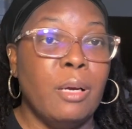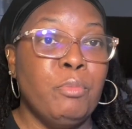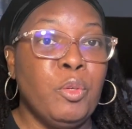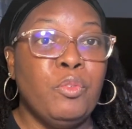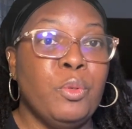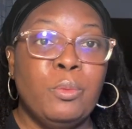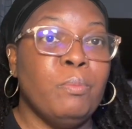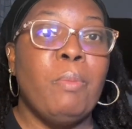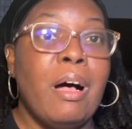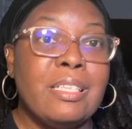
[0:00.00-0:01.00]
a beautiful
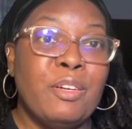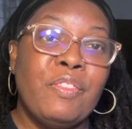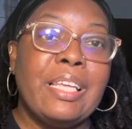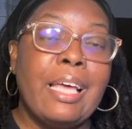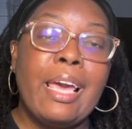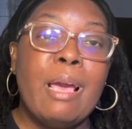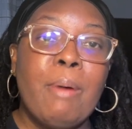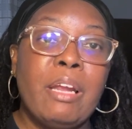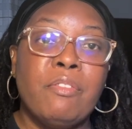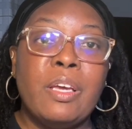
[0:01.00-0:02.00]
positive thing that came
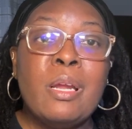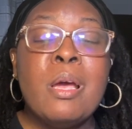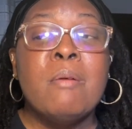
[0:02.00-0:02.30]
out of it.